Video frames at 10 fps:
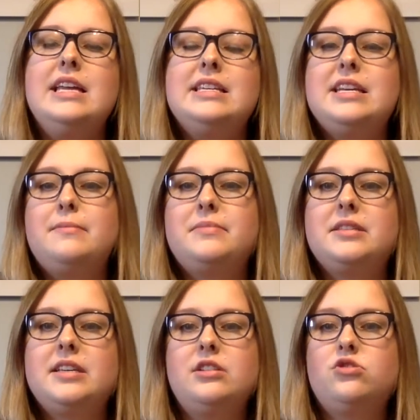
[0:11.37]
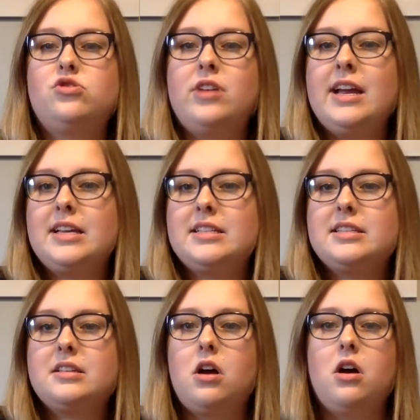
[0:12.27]
tips and
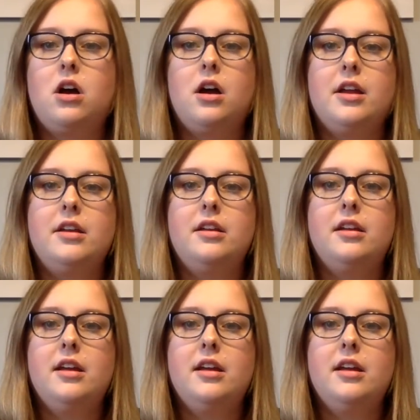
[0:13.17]
tricks on